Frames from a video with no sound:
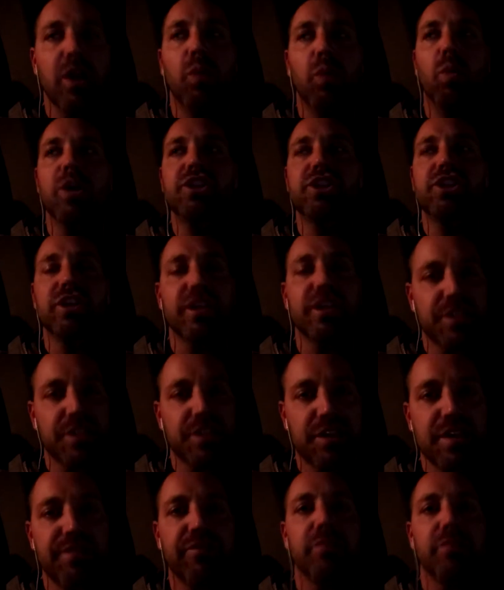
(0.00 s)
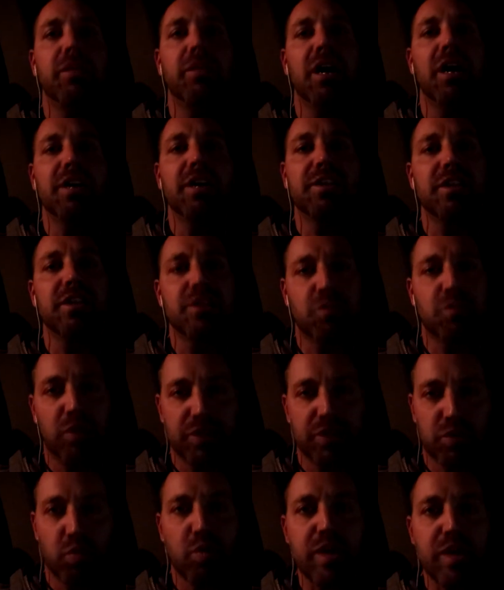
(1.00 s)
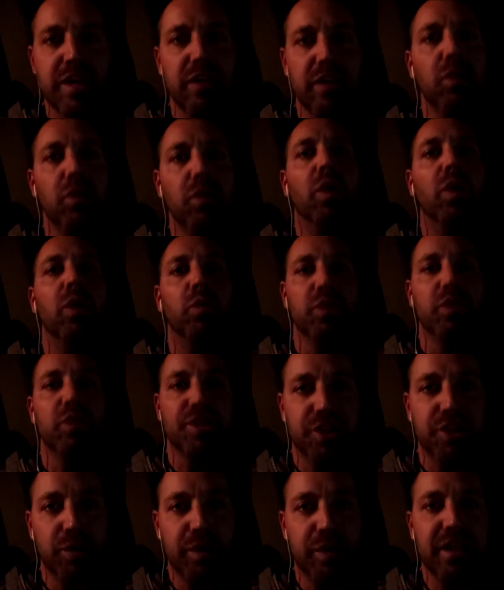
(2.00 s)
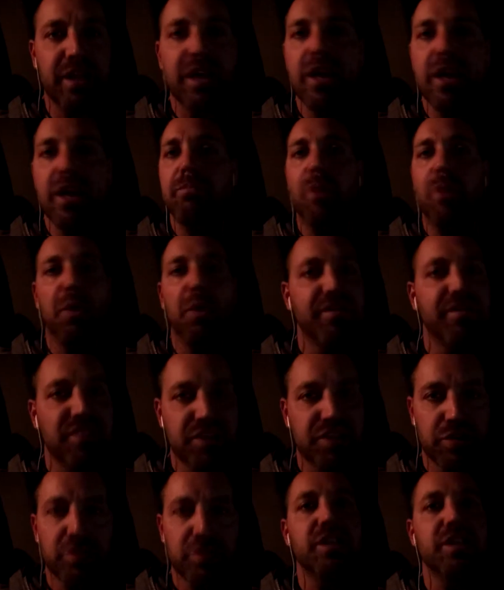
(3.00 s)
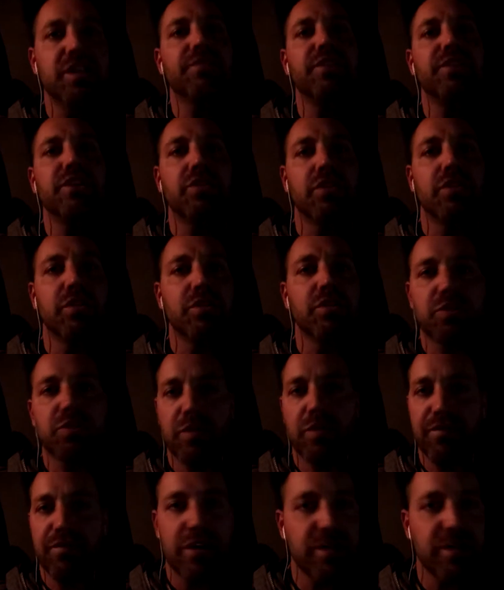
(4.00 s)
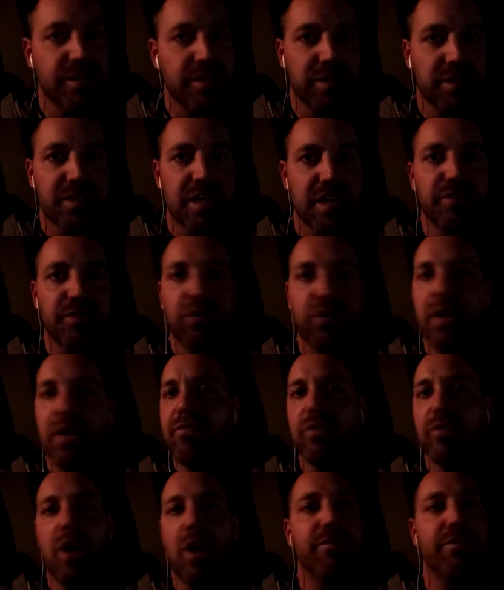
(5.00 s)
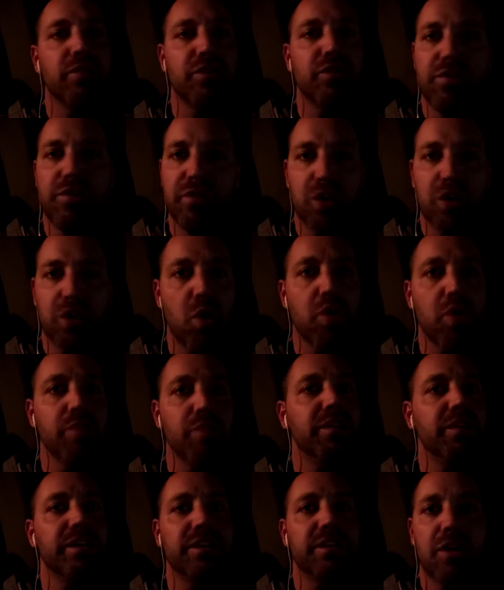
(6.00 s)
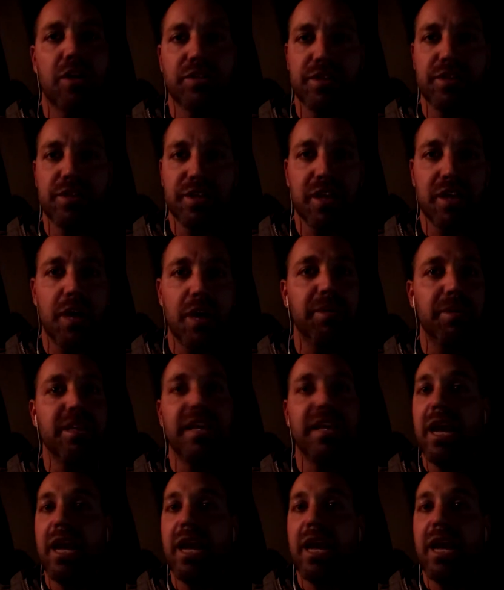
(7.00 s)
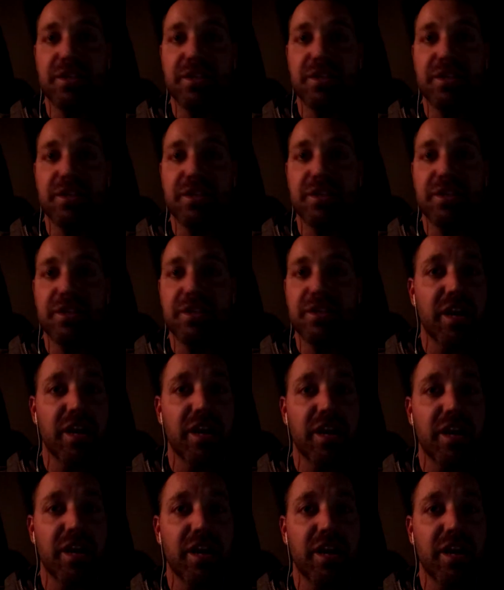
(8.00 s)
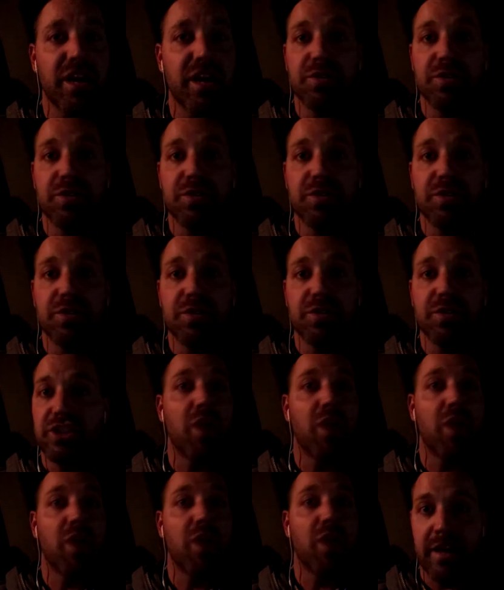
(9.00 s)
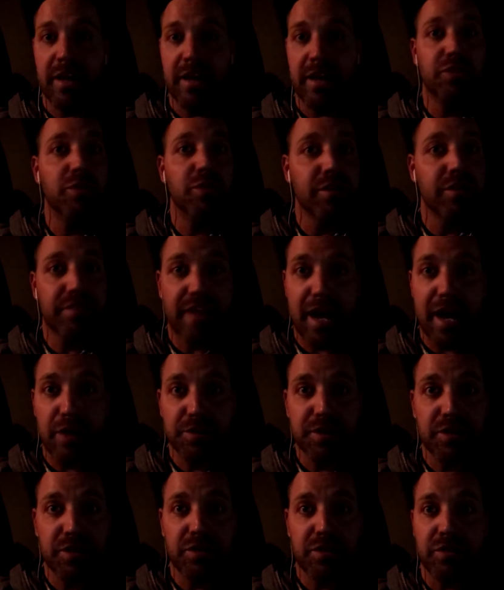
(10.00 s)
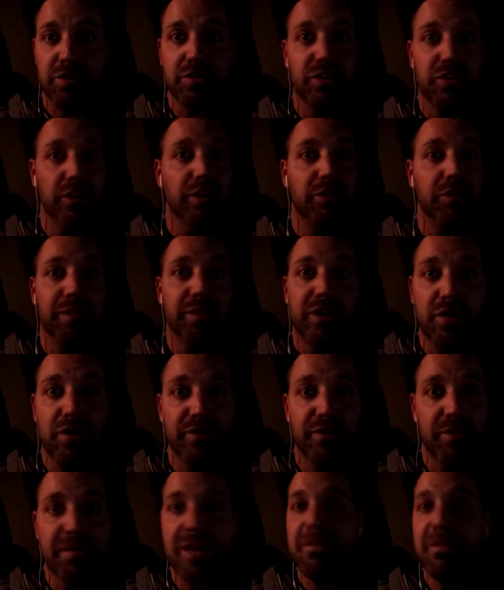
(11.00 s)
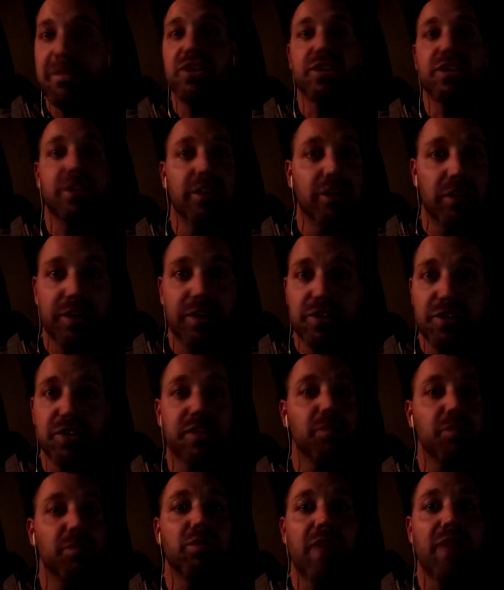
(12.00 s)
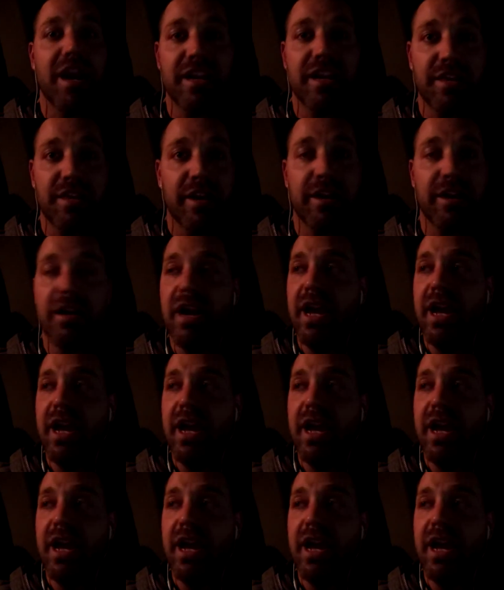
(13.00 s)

What you're going to see from us is what's real, what we're doing. Both of us are six-figure earners. We're very successful. I've earned over $250,000 in this company. Amy's earned almost, like, she's right at 200,000 or a little bit over, maybe just a little under, somewhere right in there.